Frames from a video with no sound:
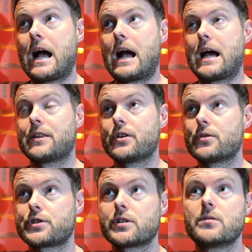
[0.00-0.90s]
And those
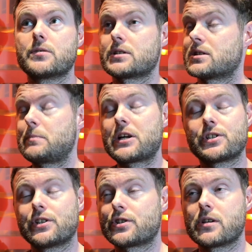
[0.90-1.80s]
shows,
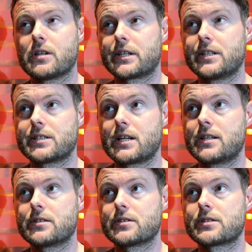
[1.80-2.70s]
especially a show like
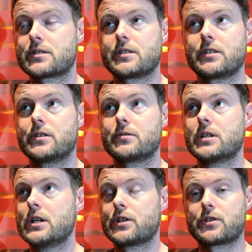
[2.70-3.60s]
EastEnders, you know,
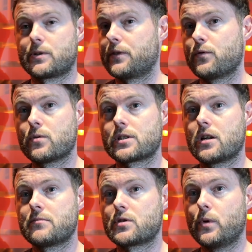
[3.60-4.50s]
3-4
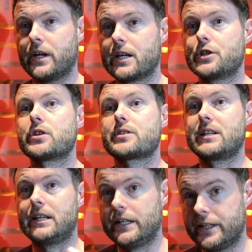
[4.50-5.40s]
times a week,
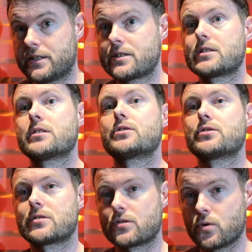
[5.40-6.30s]
it's
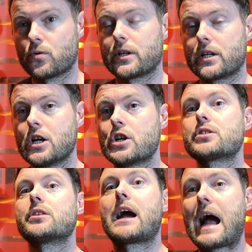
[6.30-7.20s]
story.
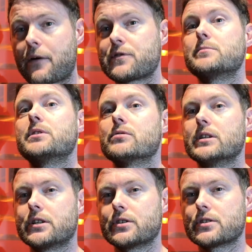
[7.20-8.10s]
So you have to be
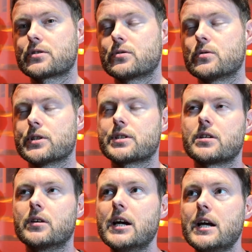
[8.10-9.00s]
really good at story.
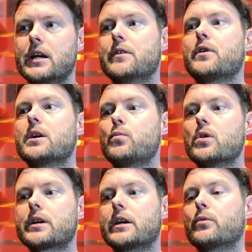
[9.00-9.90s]
So if I'm
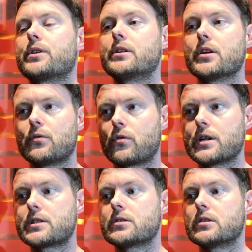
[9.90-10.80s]
working with another
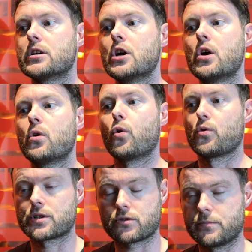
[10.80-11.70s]
writer or
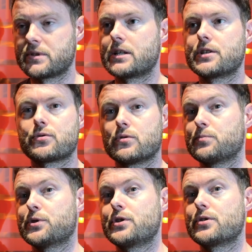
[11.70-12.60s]
a script editor or a
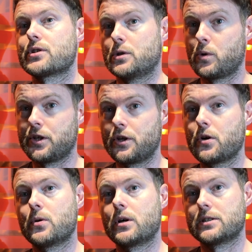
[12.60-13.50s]
producer who I
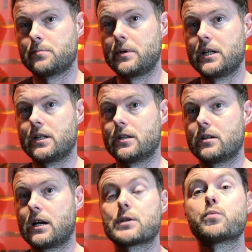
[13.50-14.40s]
know
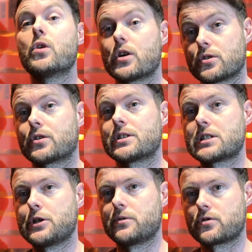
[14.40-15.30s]
has worked on
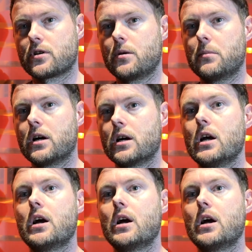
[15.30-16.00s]
continuing drama,